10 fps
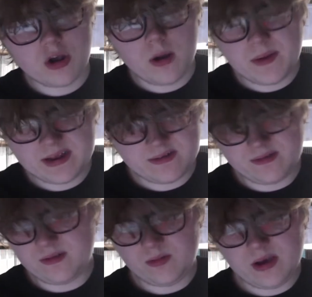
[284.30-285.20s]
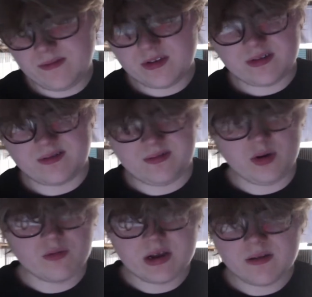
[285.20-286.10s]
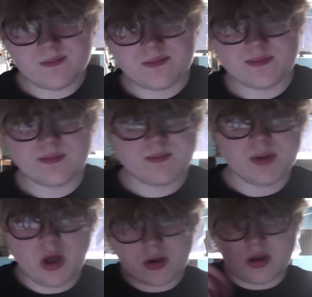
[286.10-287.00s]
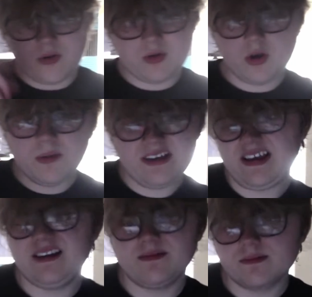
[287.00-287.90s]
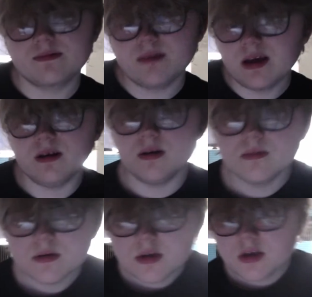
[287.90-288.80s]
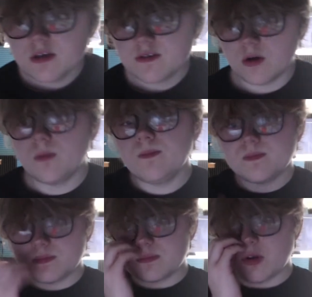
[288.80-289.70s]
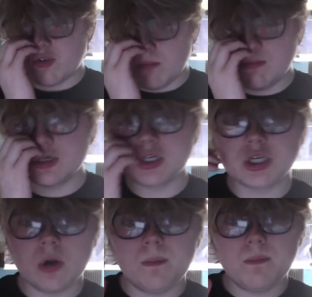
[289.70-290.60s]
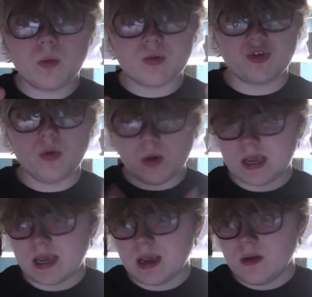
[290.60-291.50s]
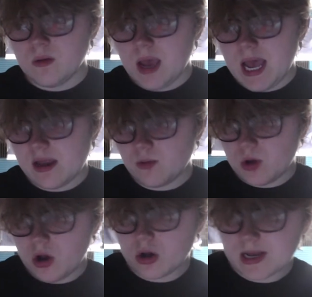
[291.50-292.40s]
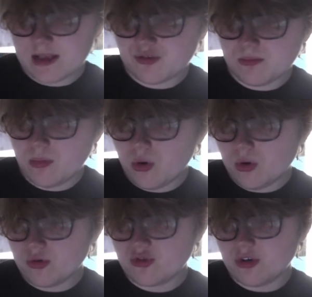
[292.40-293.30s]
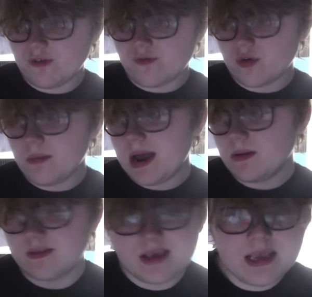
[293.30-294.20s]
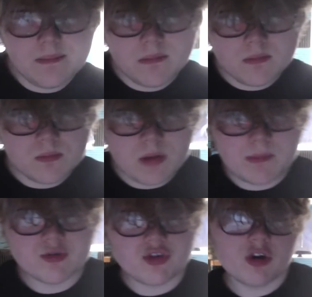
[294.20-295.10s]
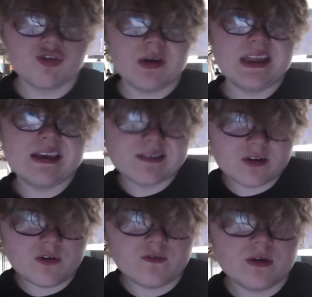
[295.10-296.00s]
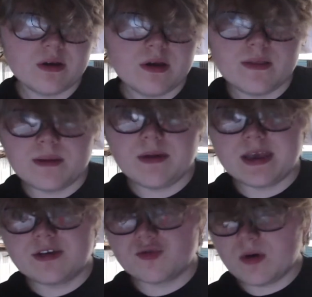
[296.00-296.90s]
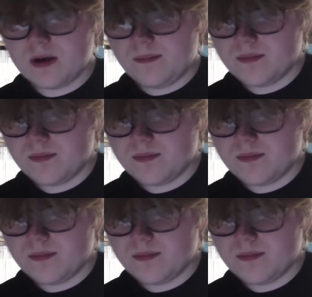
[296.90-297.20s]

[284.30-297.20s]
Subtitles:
and whatever this Unreal block code, no bait. I don't know. So there isn't much to show, but we're still working, and we are going to get some more stuff from our team. I'm going to start showing their stuff they make as well.